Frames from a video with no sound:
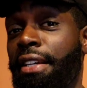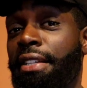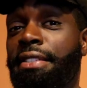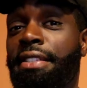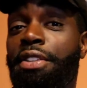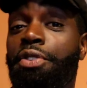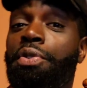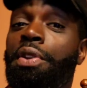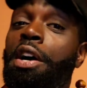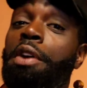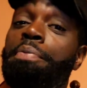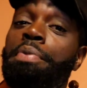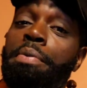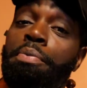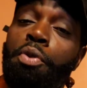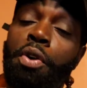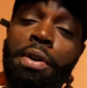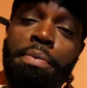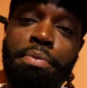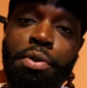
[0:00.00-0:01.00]
to continue to help
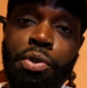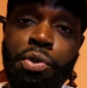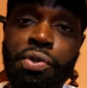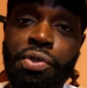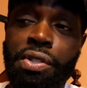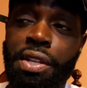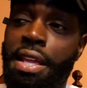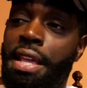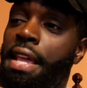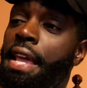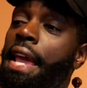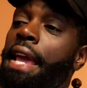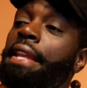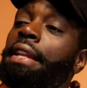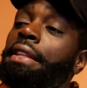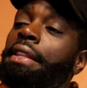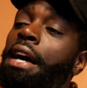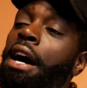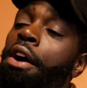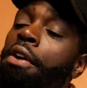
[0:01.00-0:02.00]
your boy Boost
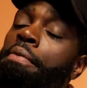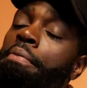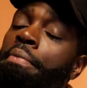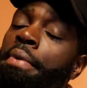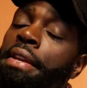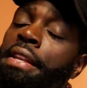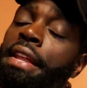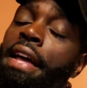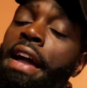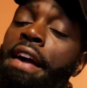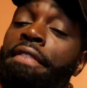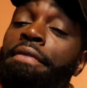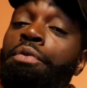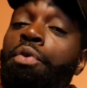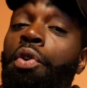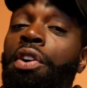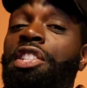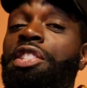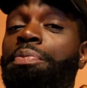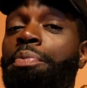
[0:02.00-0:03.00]
and allow me to have
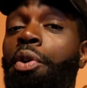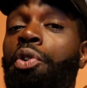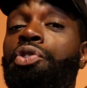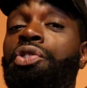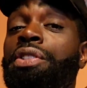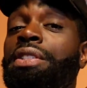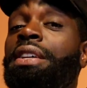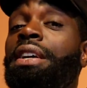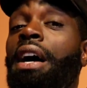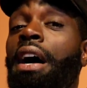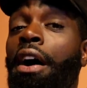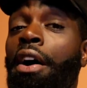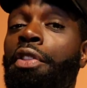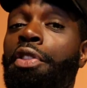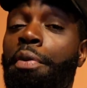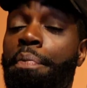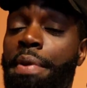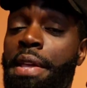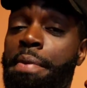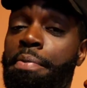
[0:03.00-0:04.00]
more exposure to
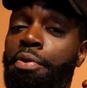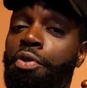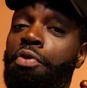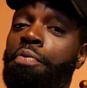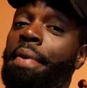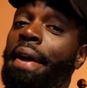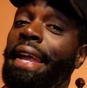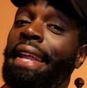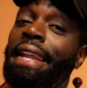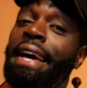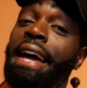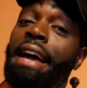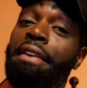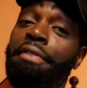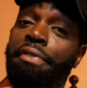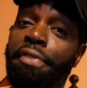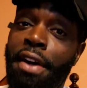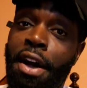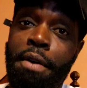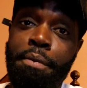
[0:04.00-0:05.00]
other people who may not
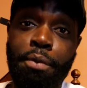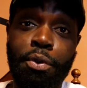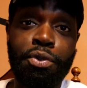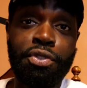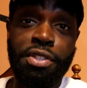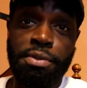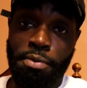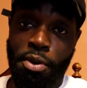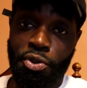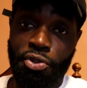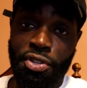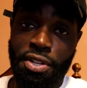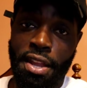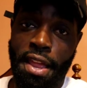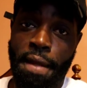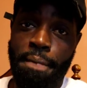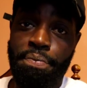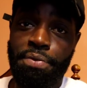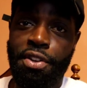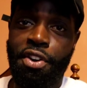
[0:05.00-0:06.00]
have found Boost in
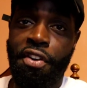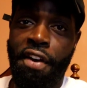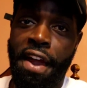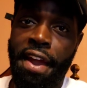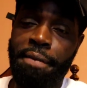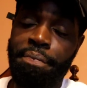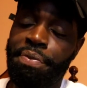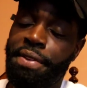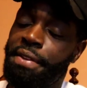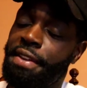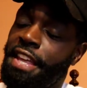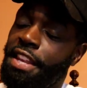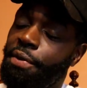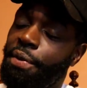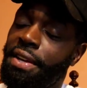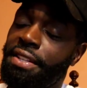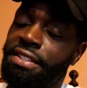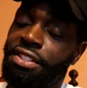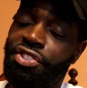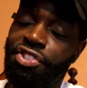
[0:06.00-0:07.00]
Motion yet. All right?
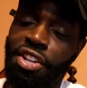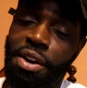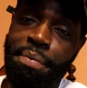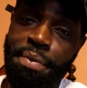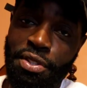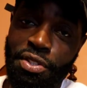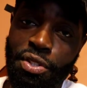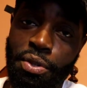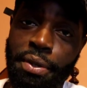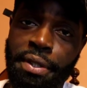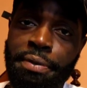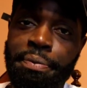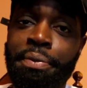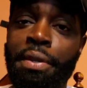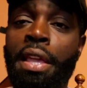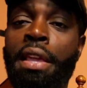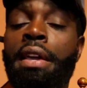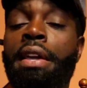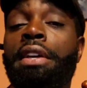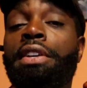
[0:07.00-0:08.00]
Anyways, let's jump into it.
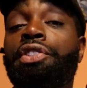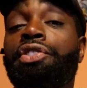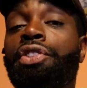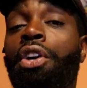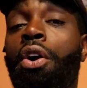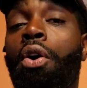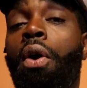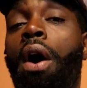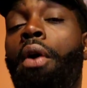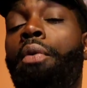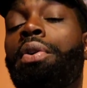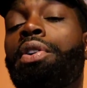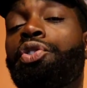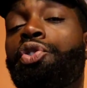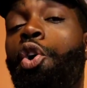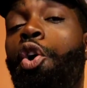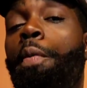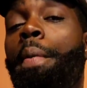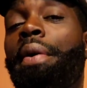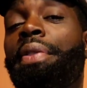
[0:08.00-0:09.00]
So I
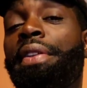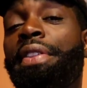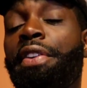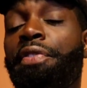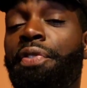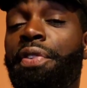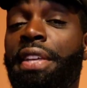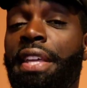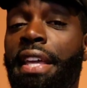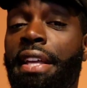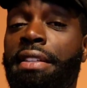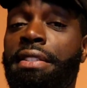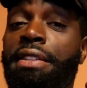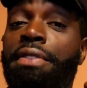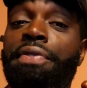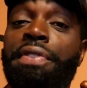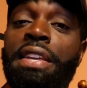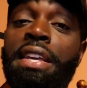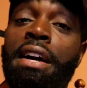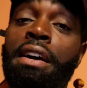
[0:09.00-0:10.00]
want to talk about the different kits
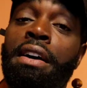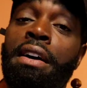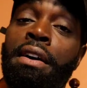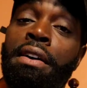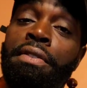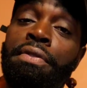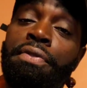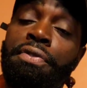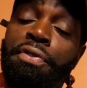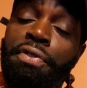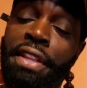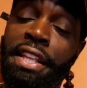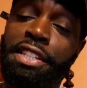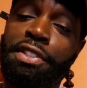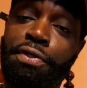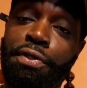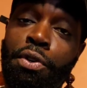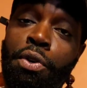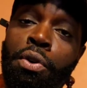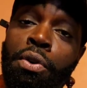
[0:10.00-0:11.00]
of,
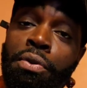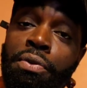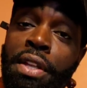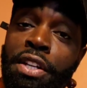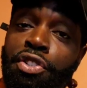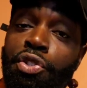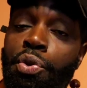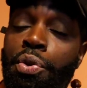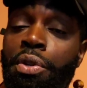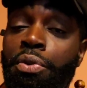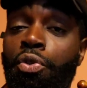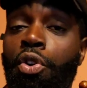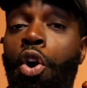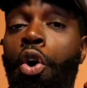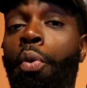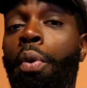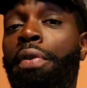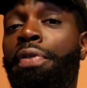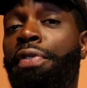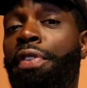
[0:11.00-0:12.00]
flex fuel that you can
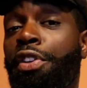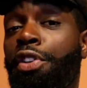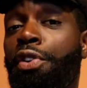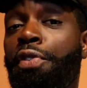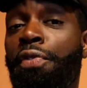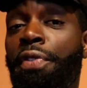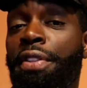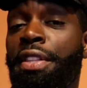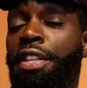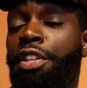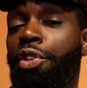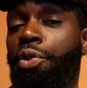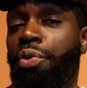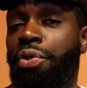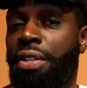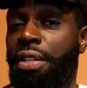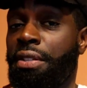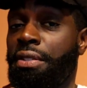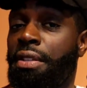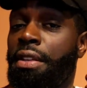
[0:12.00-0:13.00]
go with your Q50,
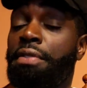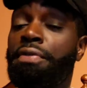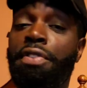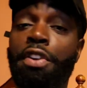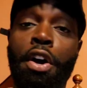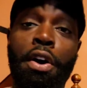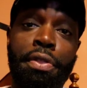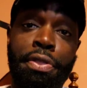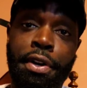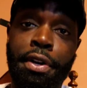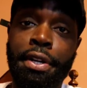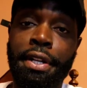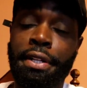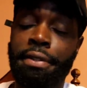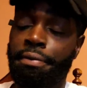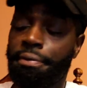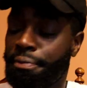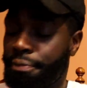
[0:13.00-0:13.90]
Q60, VR30.